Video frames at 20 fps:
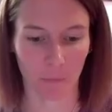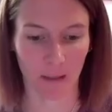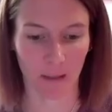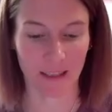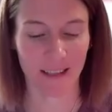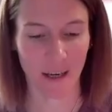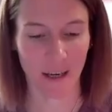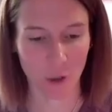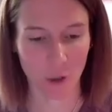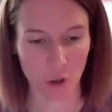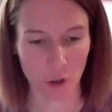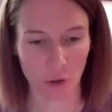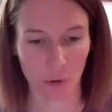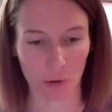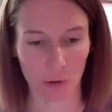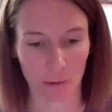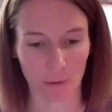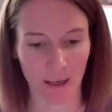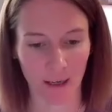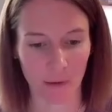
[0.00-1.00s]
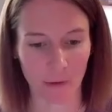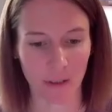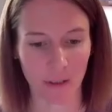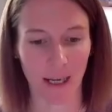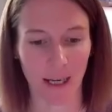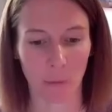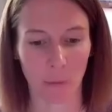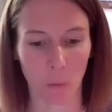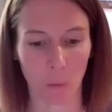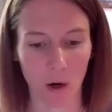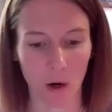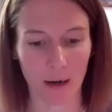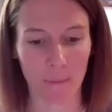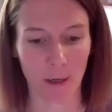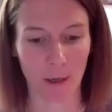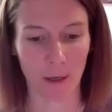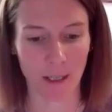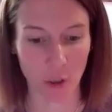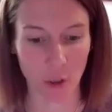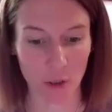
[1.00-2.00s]
intentional around, okay, why
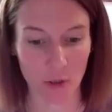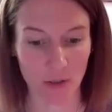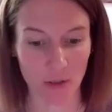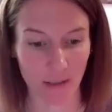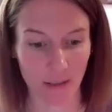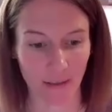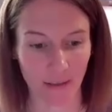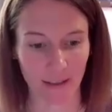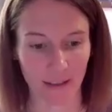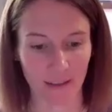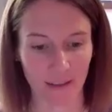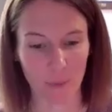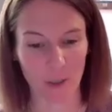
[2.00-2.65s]
am I choosing this?